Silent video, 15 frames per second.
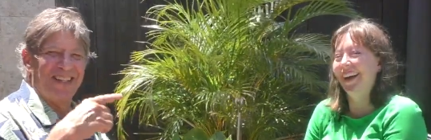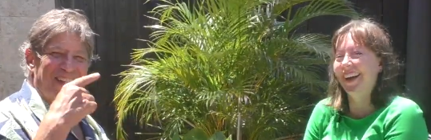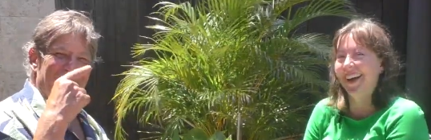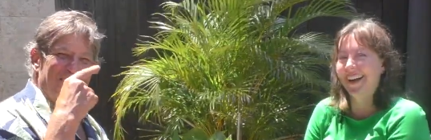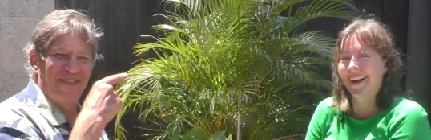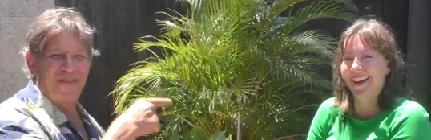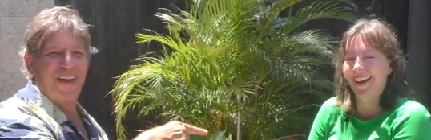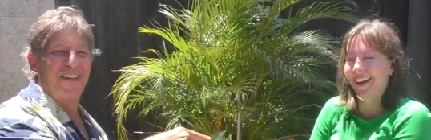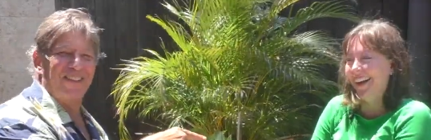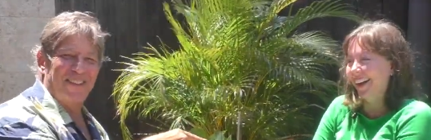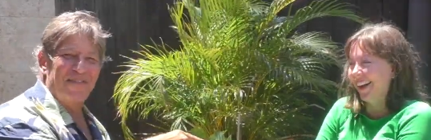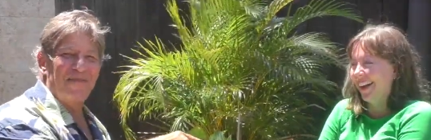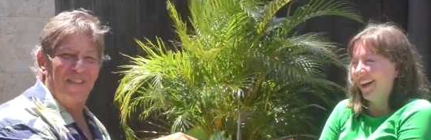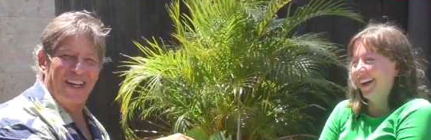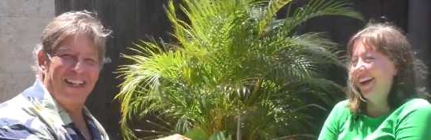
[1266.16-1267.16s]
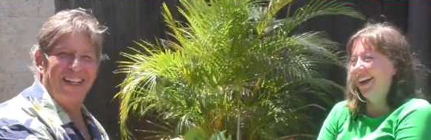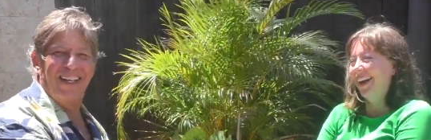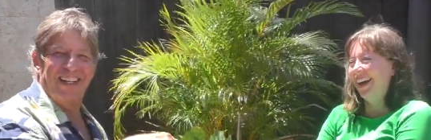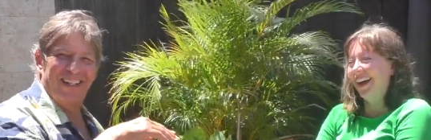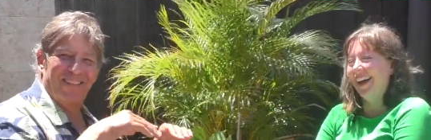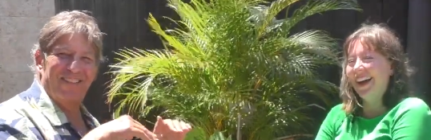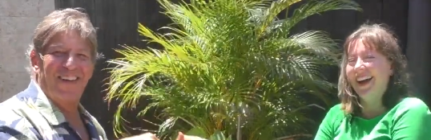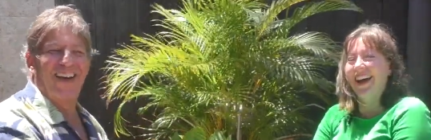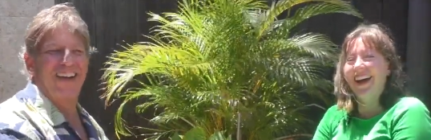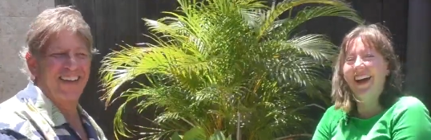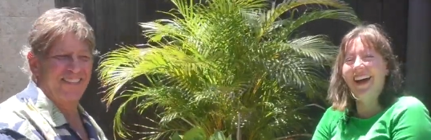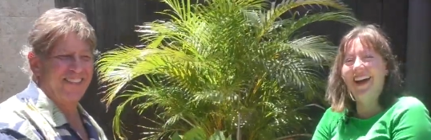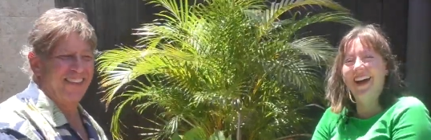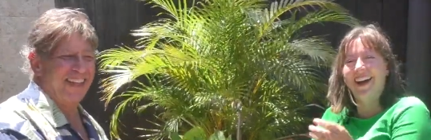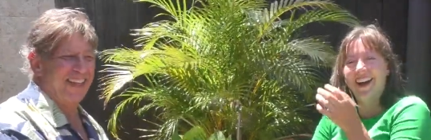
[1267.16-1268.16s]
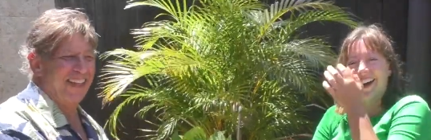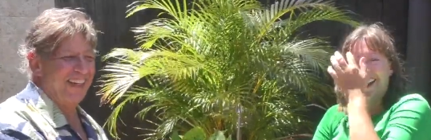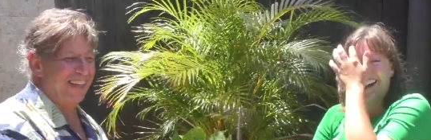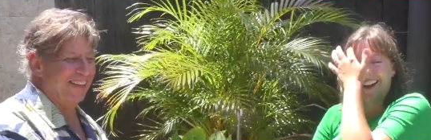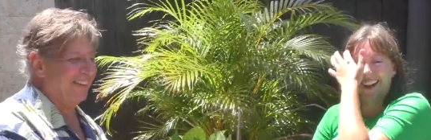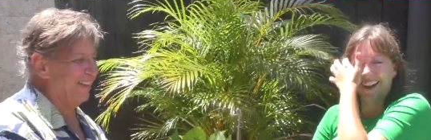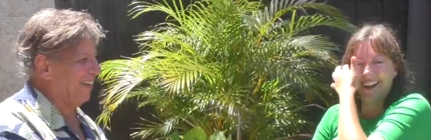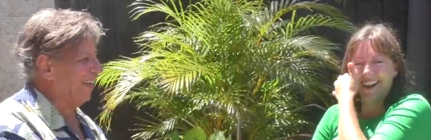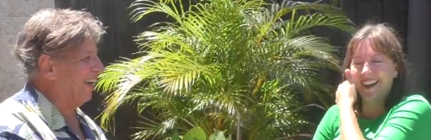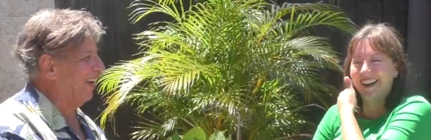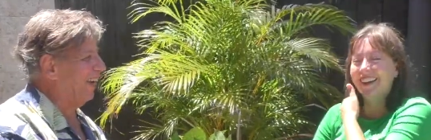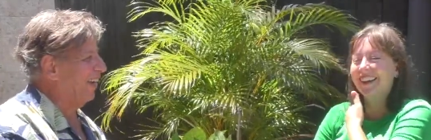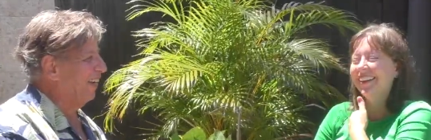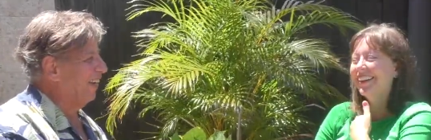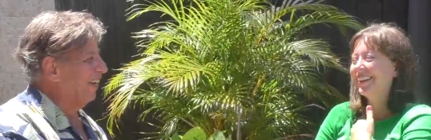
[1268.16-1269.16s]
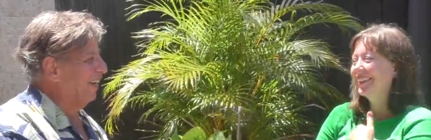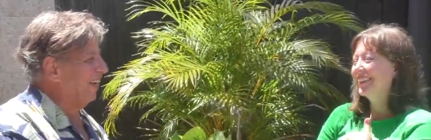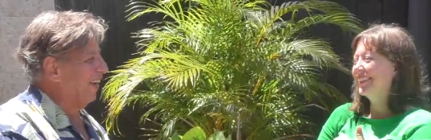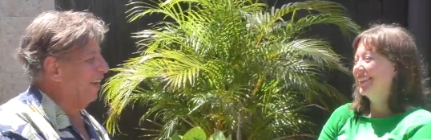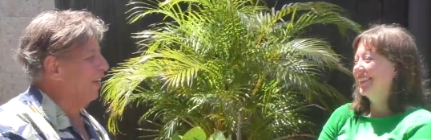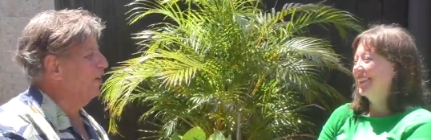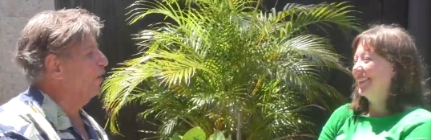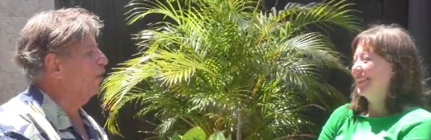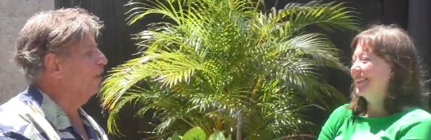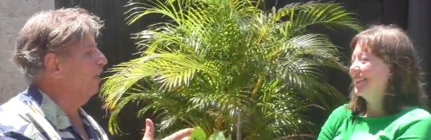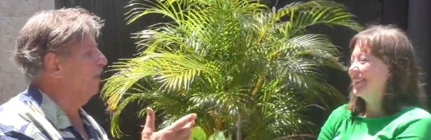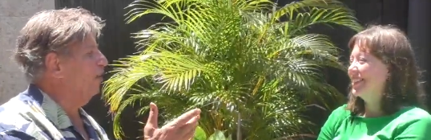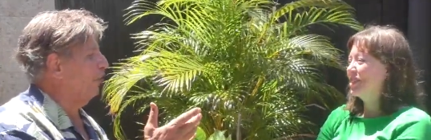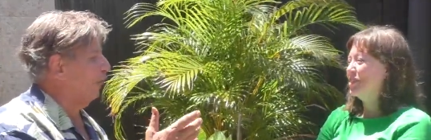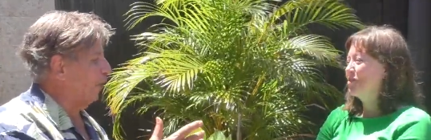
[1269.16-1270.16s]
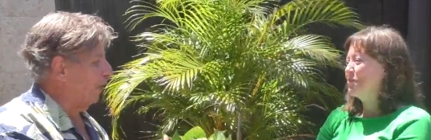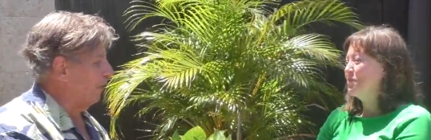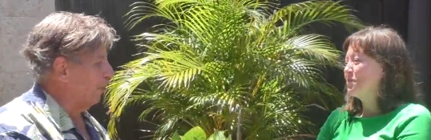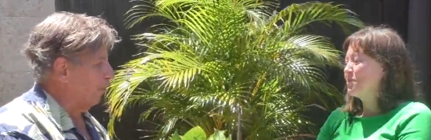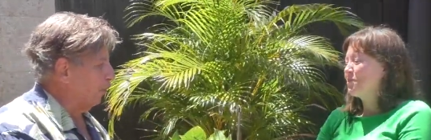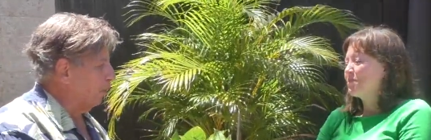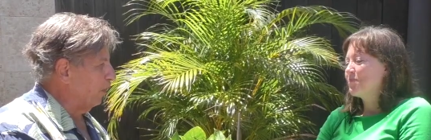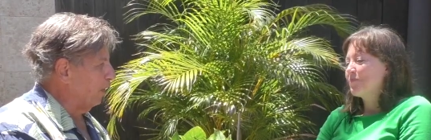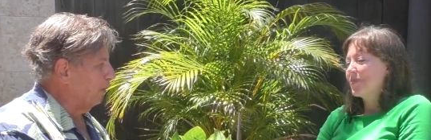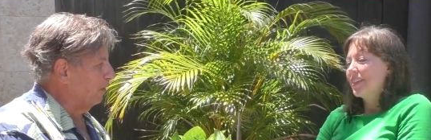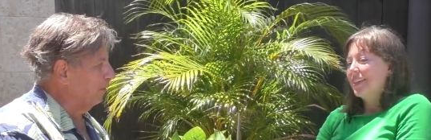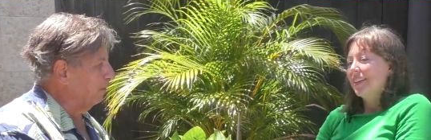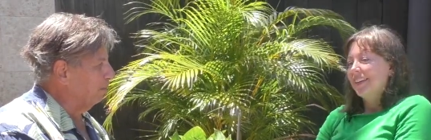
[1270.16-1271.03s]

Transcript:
Speaker 1: She's about the money, the bottom line. Okay. And your least favorite word?